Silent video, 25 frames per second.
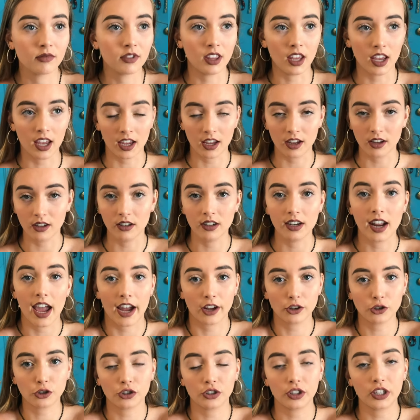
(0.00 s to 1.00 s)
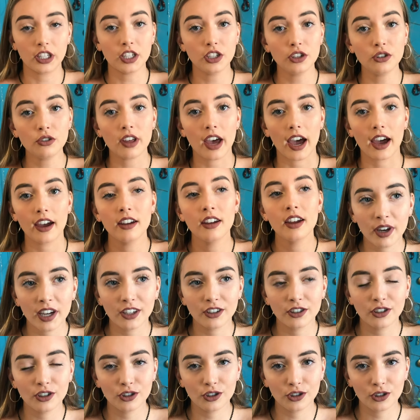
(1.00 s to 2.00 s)
They naturally do that.
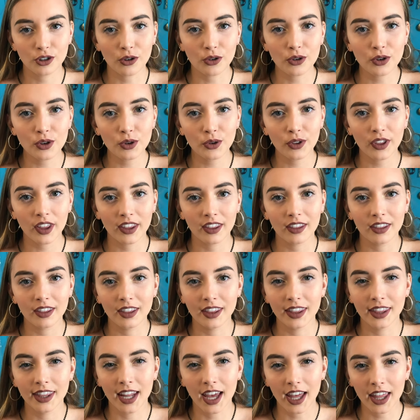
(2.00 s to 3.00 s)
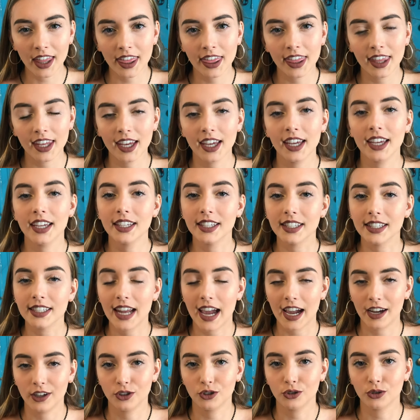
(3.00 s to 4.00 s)
But to show you that nothing is
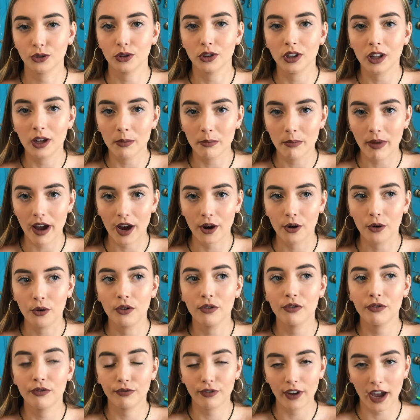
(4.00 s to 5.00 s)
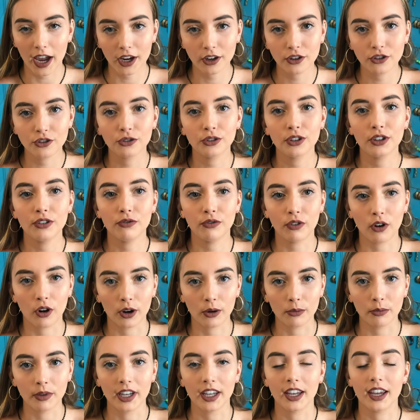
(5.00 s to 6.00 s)
natural about factory
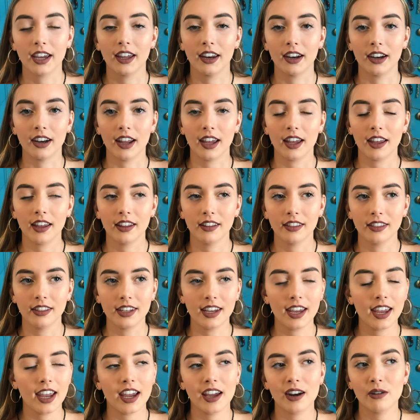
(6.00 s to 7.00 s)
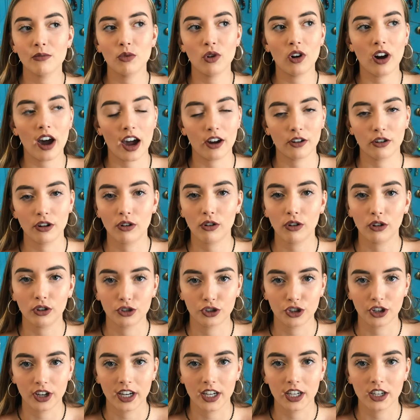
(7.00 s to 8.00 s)
farming and the animal
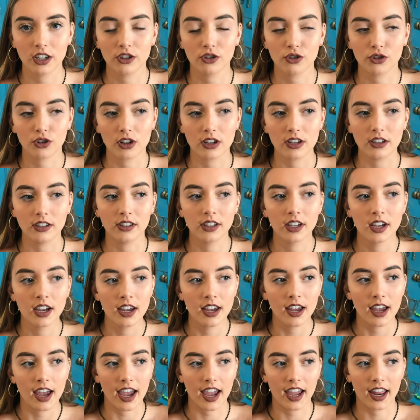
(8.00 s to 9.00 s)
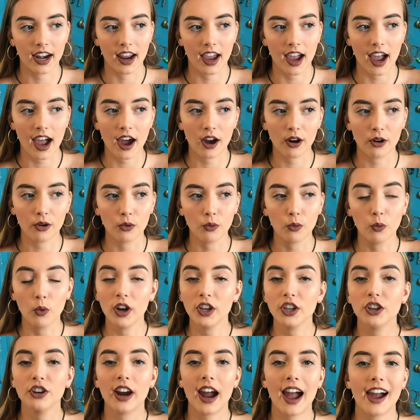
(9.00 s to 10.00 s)
agriculture industries and how
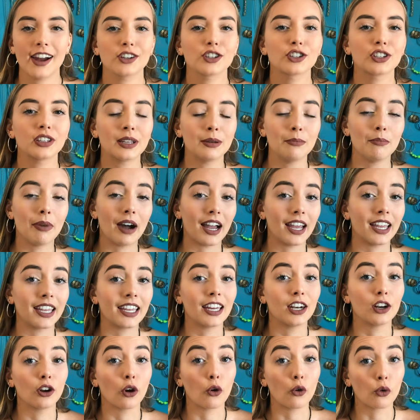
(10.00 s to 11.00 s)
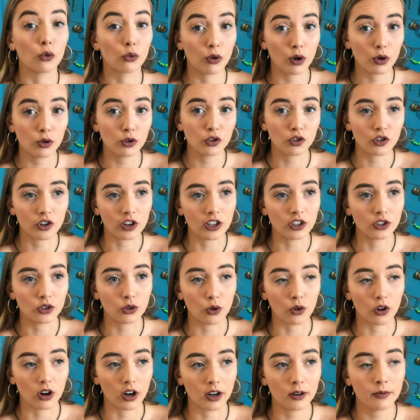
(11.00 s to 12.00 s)
what you're actually buying in a grocery
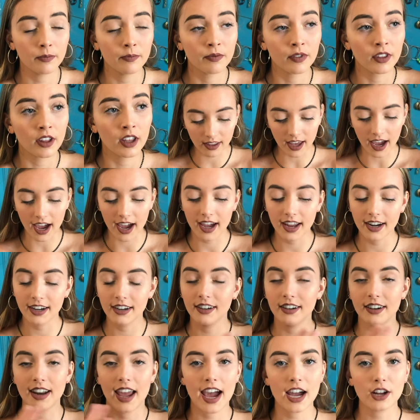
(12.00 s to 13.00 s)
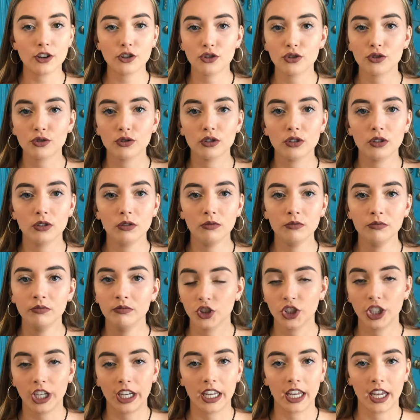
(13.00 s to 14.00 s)
store, that a natural
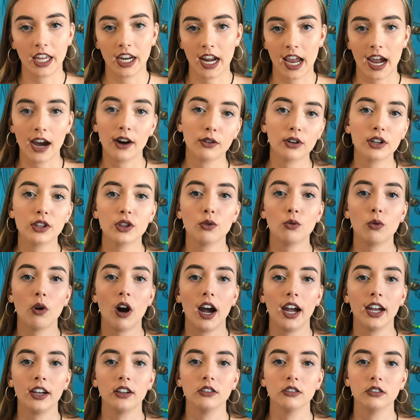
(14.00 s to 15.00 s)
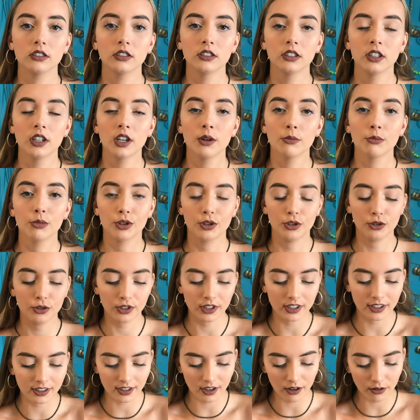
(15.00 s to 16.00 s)
chicken out in the wild
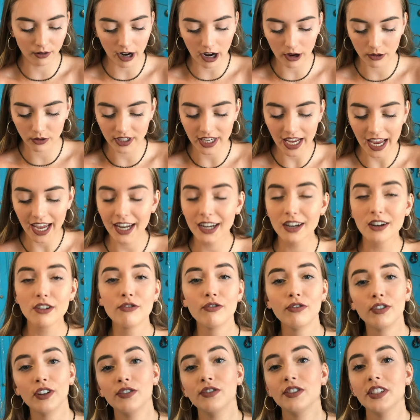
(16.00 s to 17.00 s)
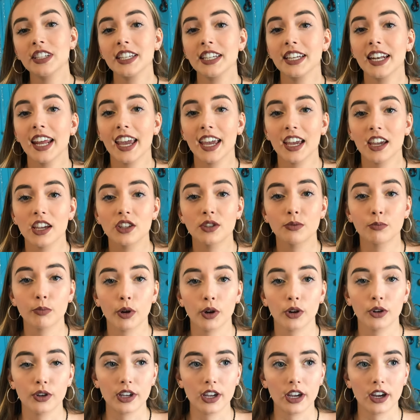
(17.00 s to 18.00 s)
produces around 10 to 15 eggs
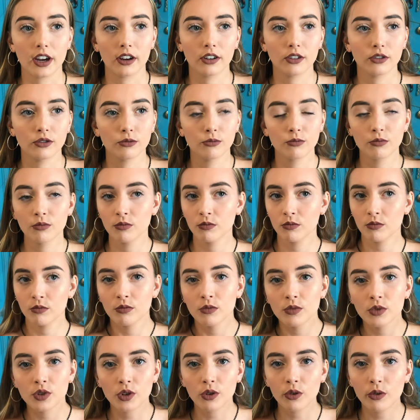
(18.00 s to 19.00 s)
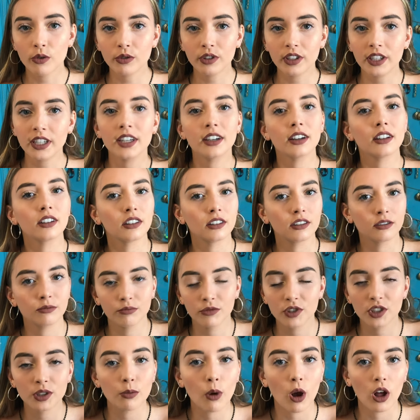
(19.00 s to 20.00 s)
per year. So only
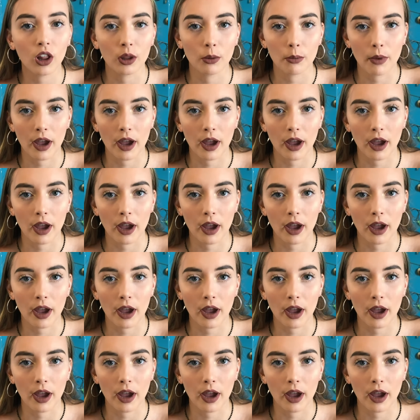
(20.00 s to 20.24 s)
a small